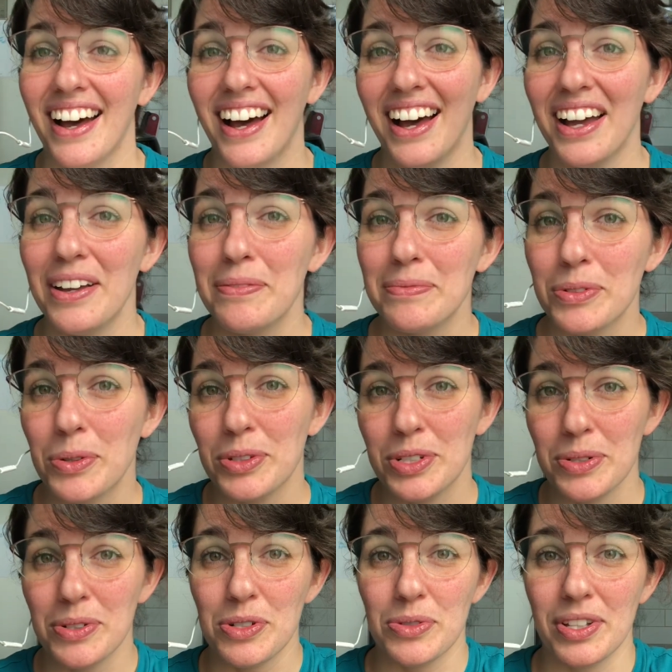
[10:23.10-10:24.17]
I'm going
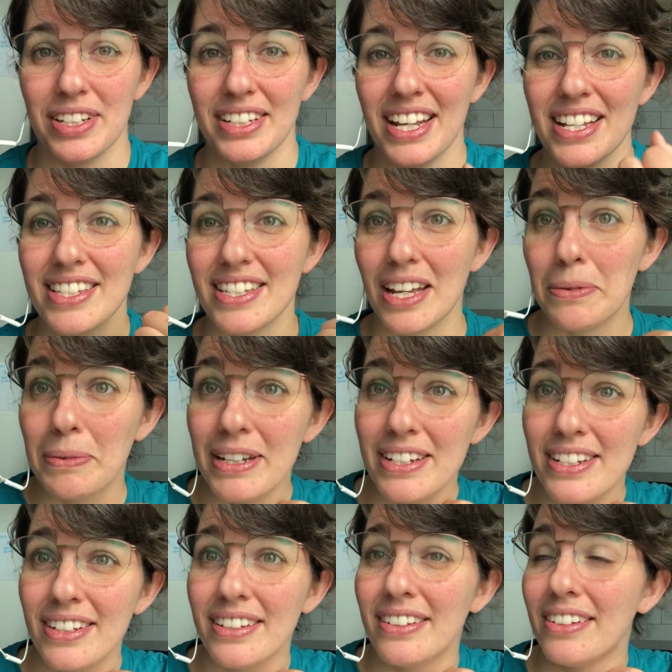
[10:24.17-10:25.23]
to enjoy the next
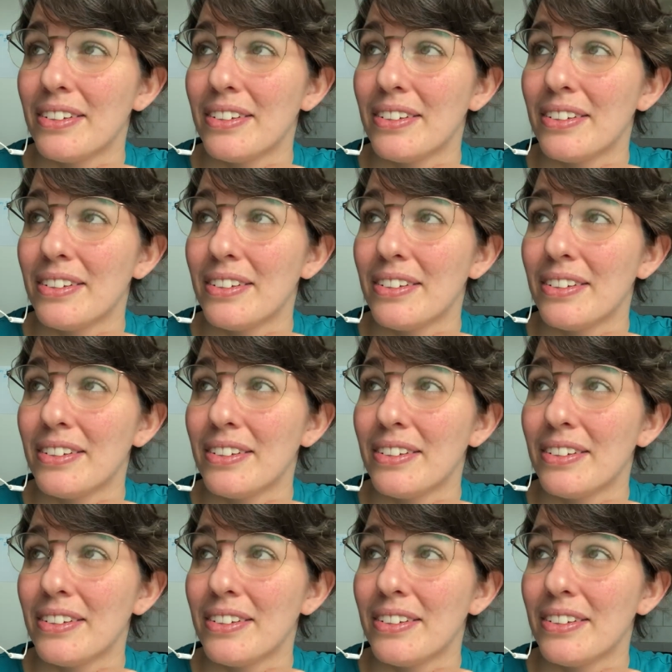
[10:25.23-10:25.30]
segment,